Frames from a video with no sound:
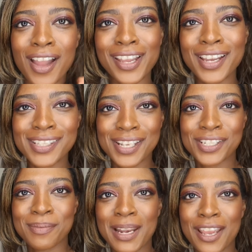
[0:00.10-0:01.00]
guys,
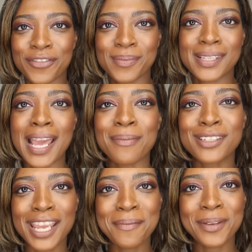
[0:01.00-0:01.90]
it's Jamila here from Slap.
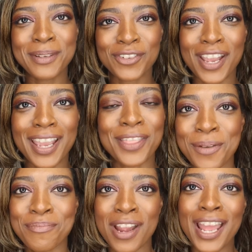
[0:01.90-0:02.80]
Today I'm going to be trying out the
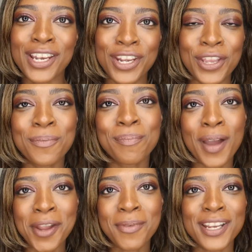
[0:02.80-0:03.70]
brand new
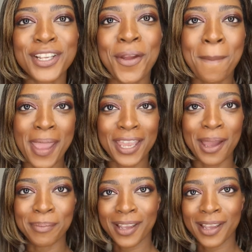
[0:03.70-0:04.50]
Byredo Makeup